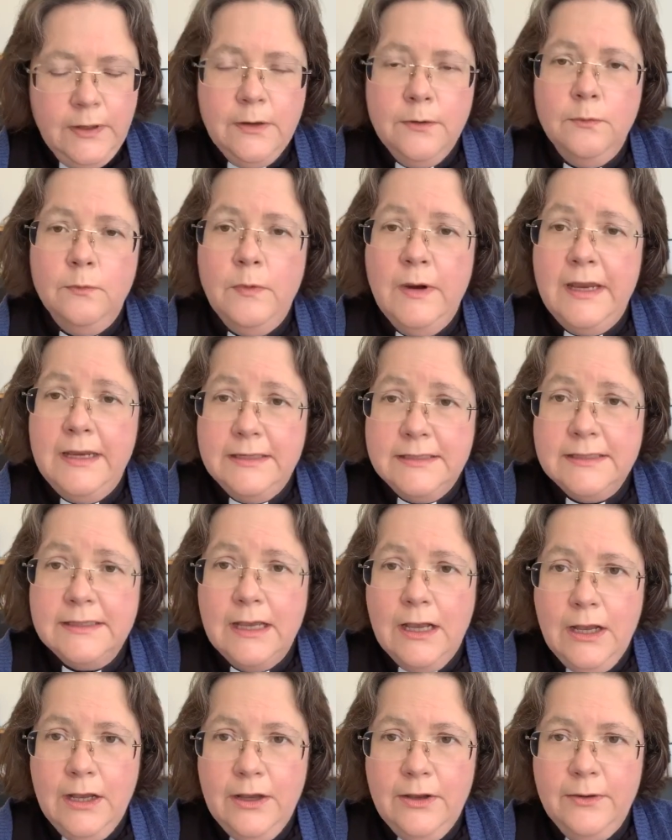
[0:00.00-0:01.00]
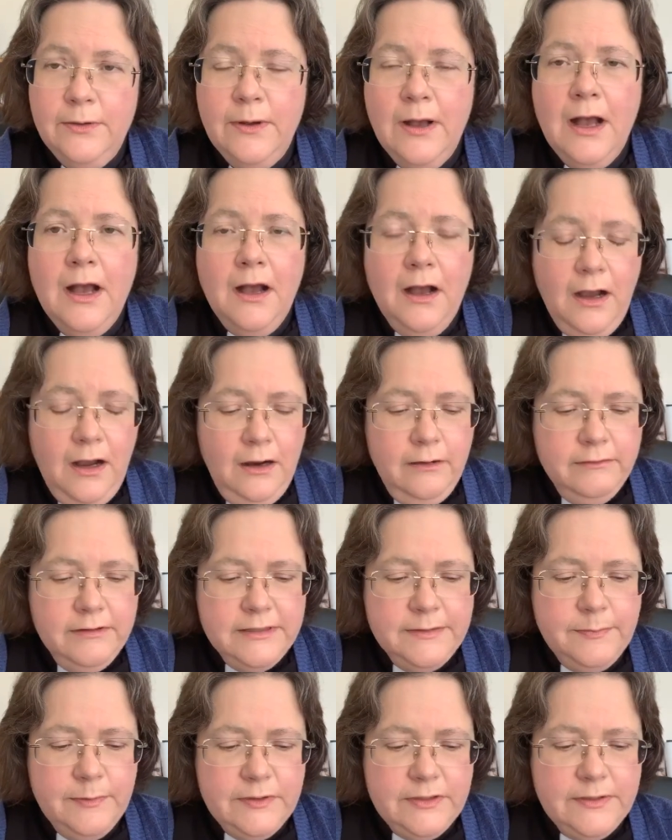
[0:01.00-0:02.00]
We sow, our
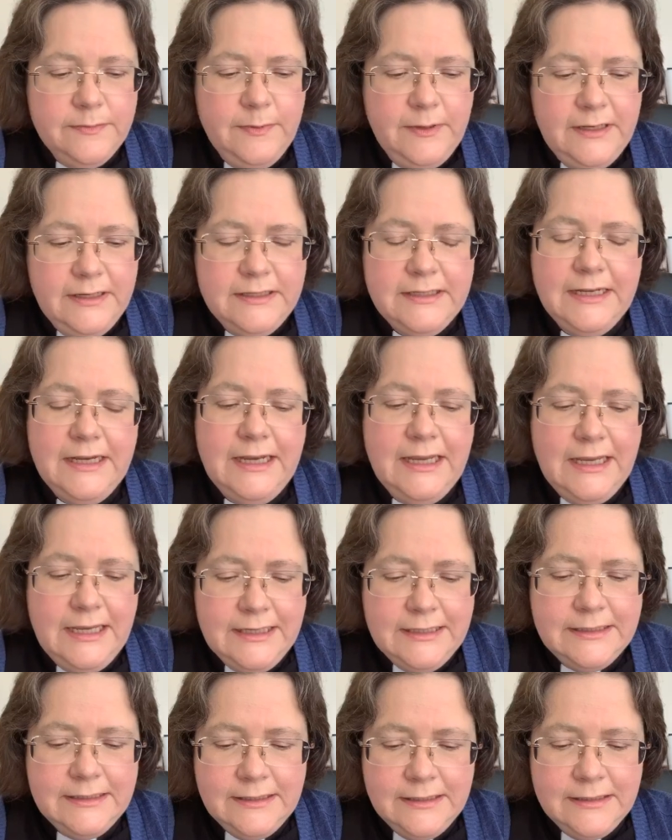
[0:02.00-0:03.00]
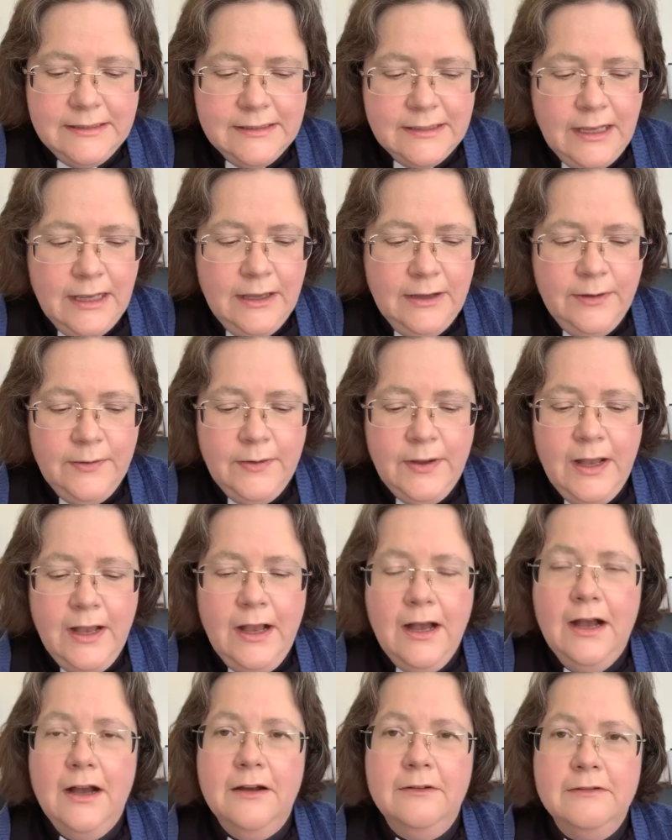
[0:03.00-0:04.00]
responsibility is to sow,
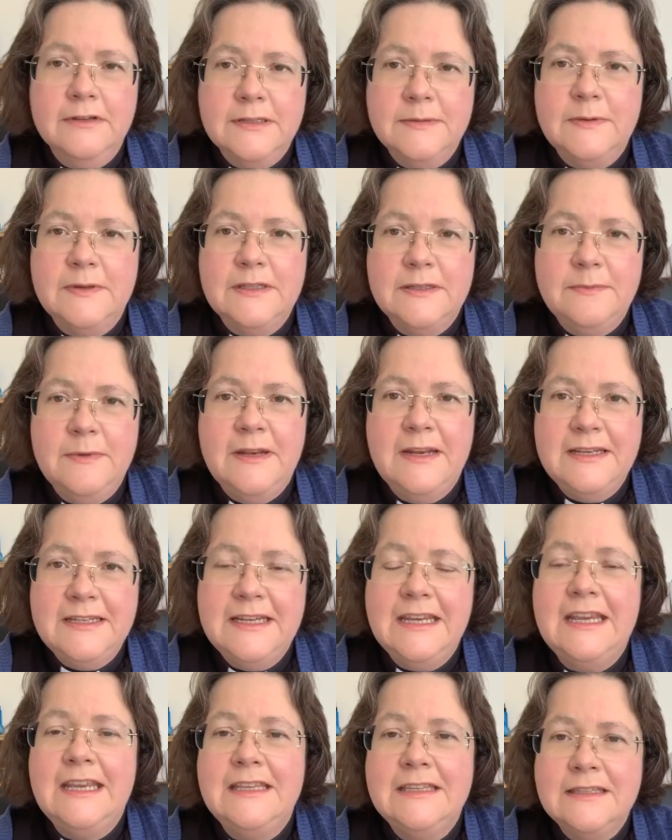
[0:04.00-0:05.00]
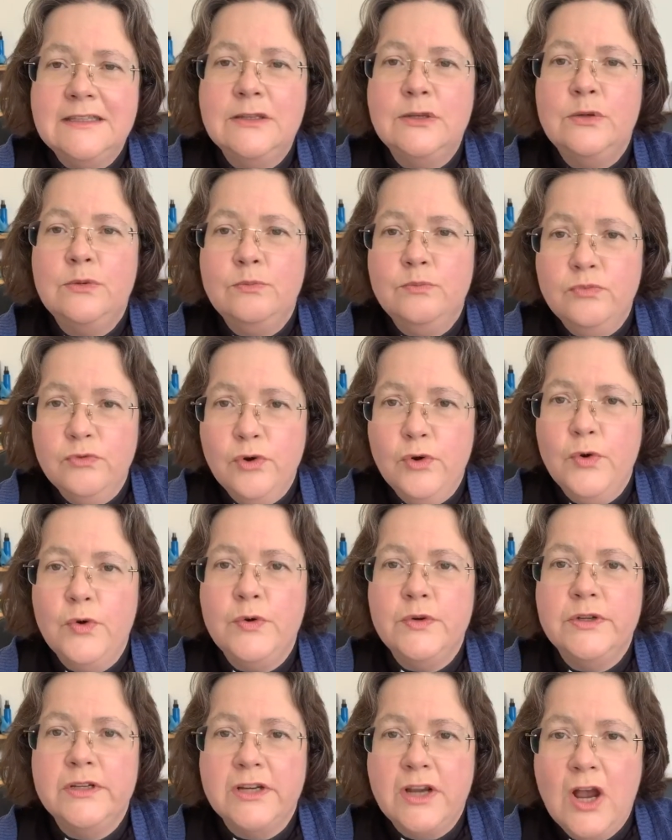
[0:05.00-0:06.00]
our responsibility is to
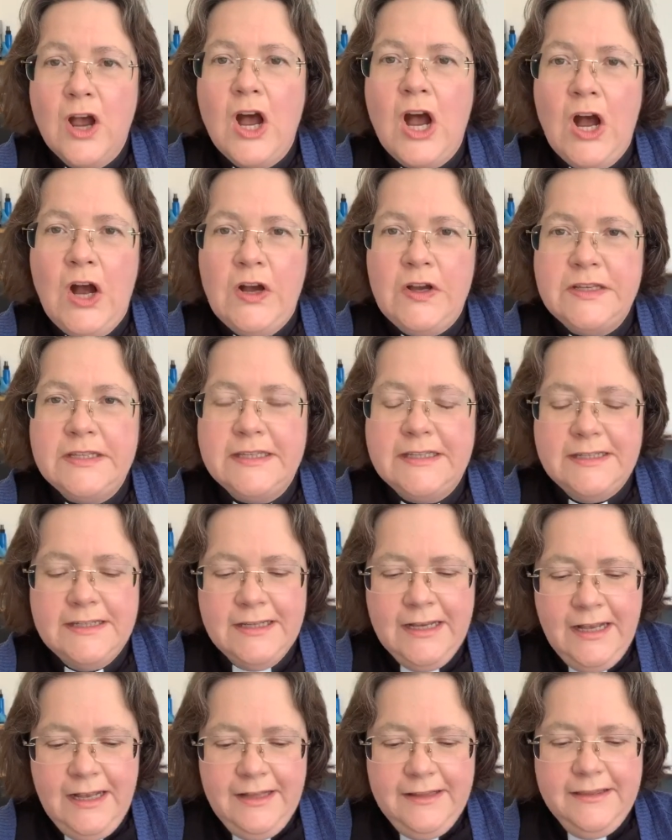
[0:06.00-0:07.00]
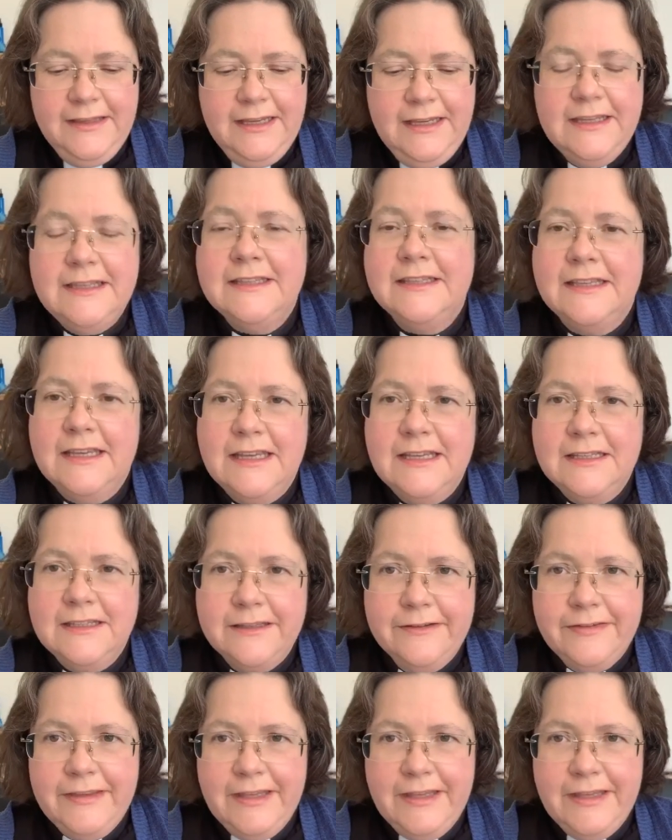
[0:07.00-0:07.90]
broadcast the seeds of the